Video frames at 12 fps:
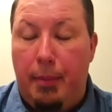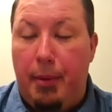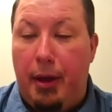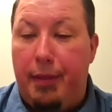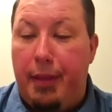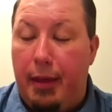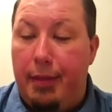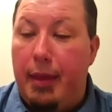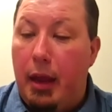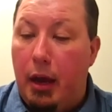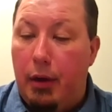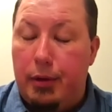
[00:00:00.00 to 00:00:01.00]
that
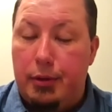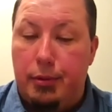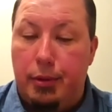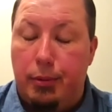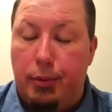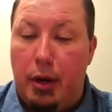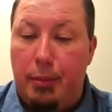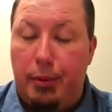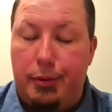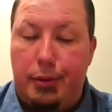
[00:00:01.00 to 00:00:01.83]
now is that we're able